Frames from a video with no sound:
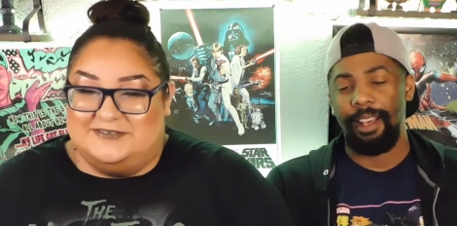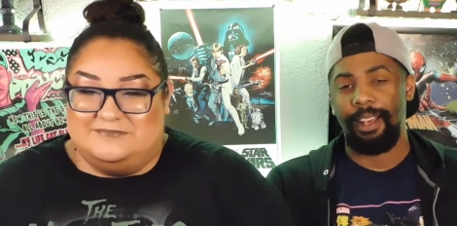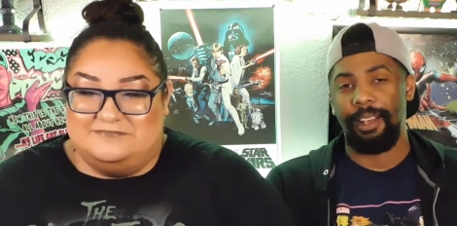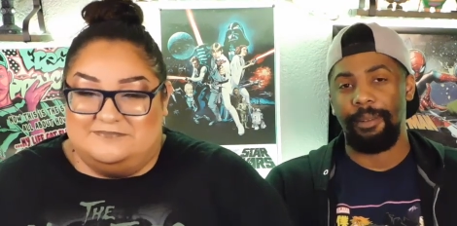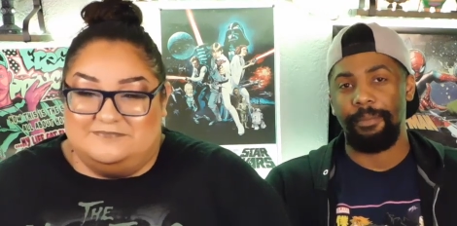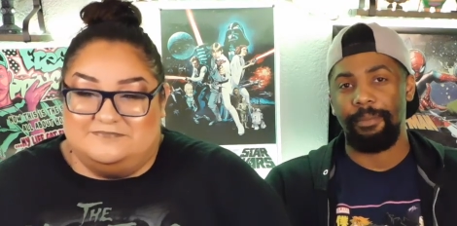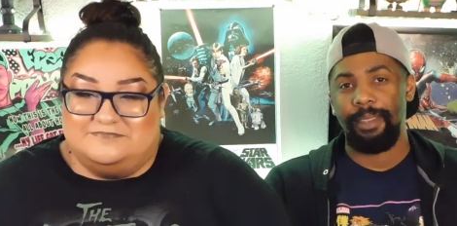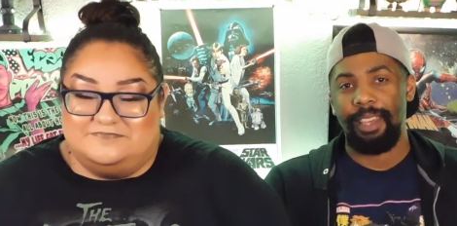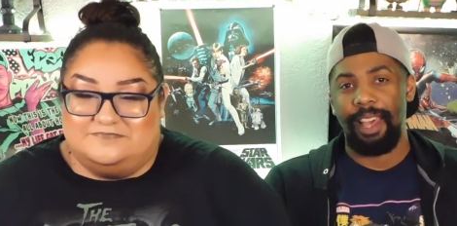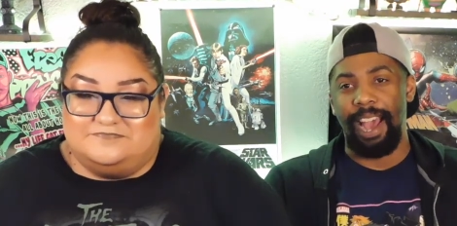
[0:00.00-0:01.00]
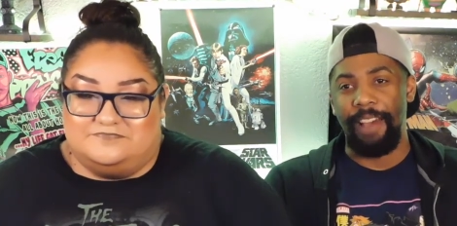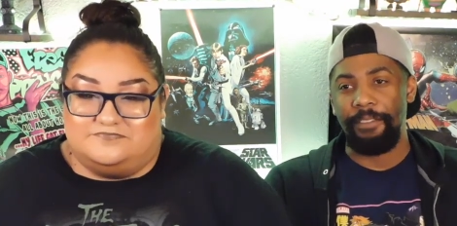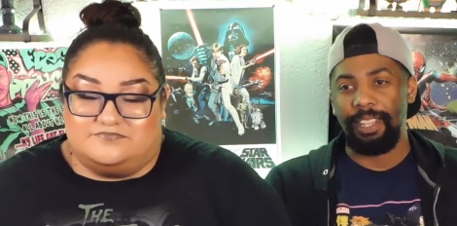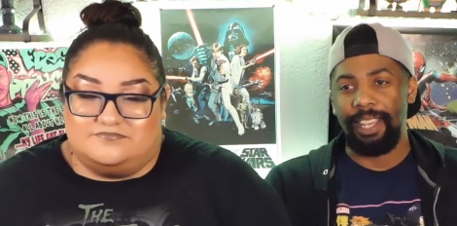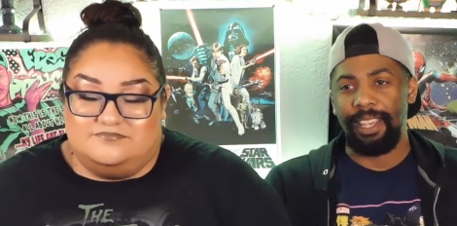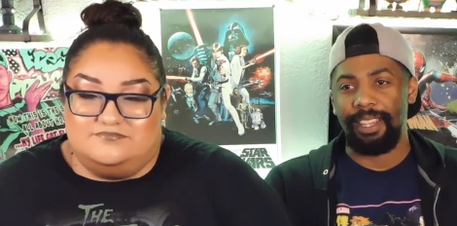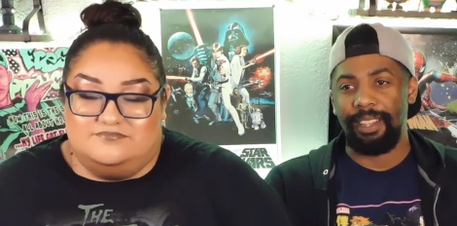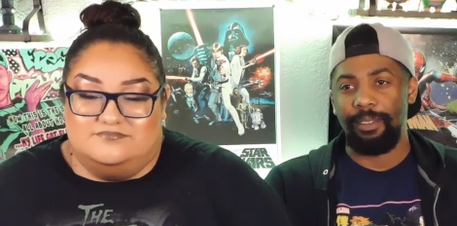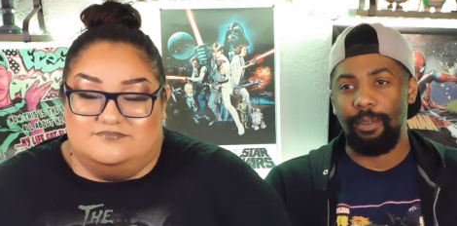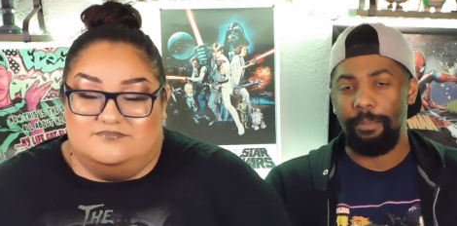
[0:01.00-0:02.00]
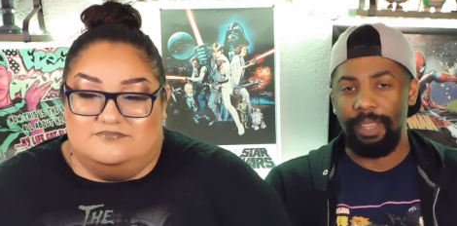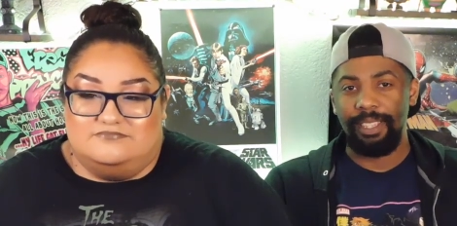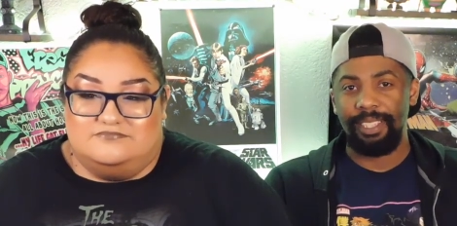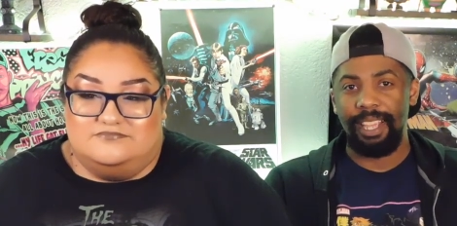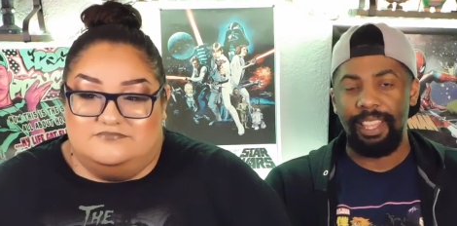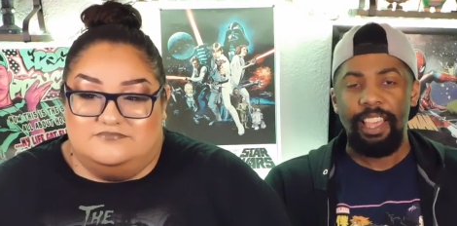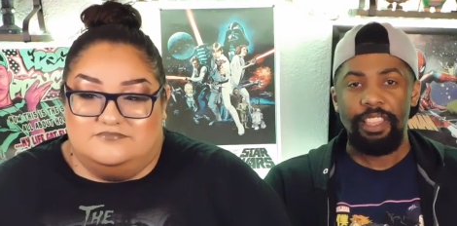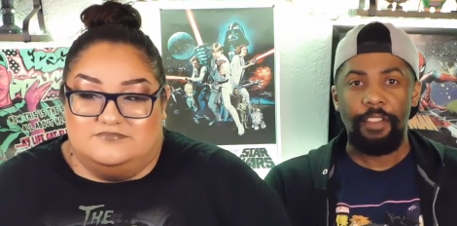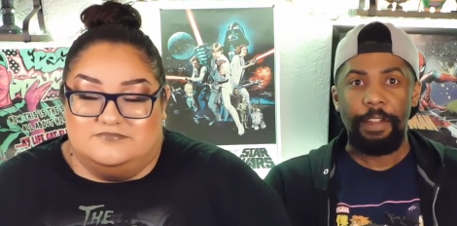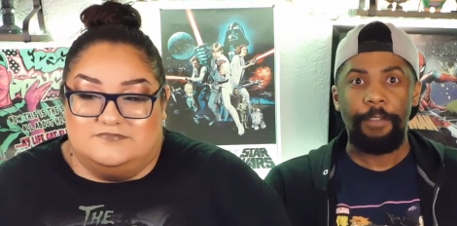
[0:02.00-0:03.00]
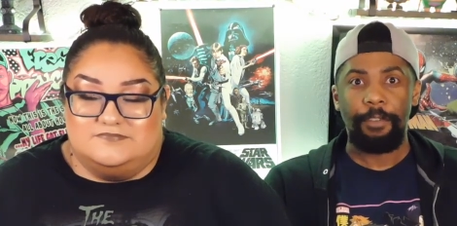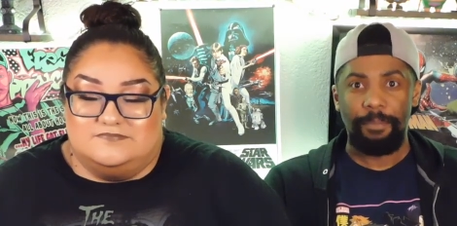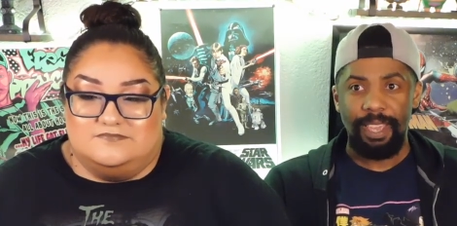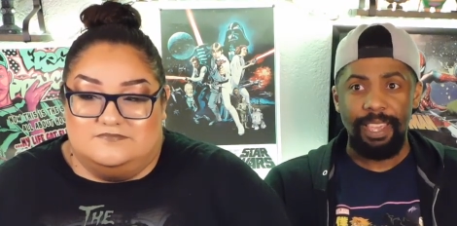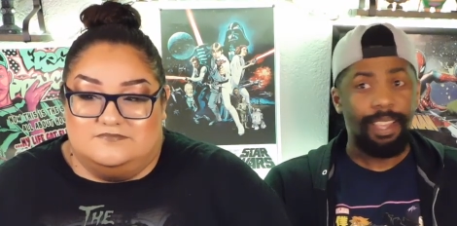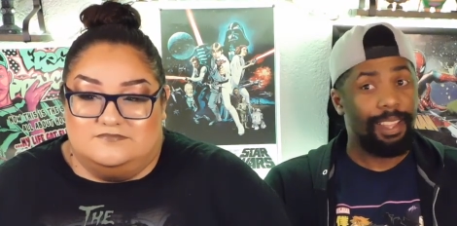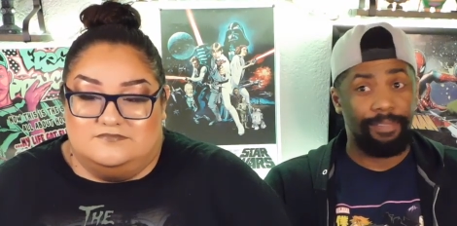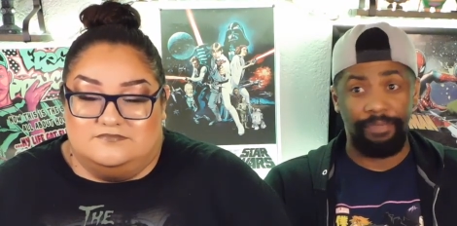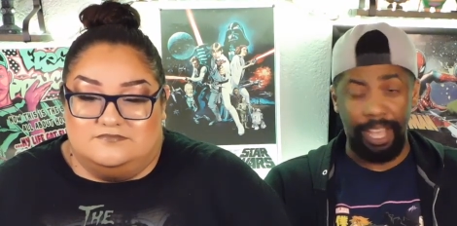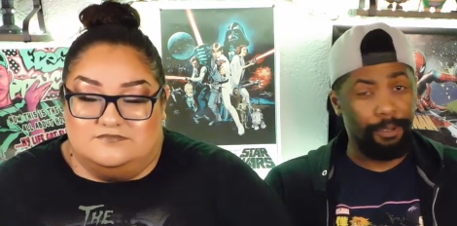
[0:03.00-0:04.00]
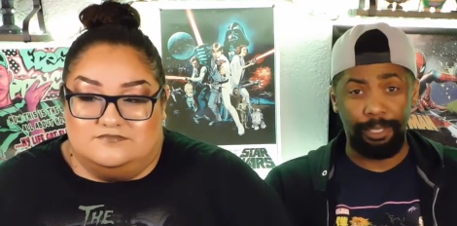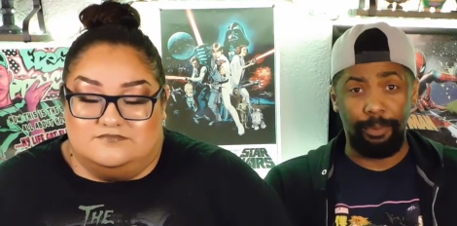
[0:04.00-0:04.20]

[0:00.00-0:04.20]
Speaker 1: um, I feel like when Ben said they're here for me, that was the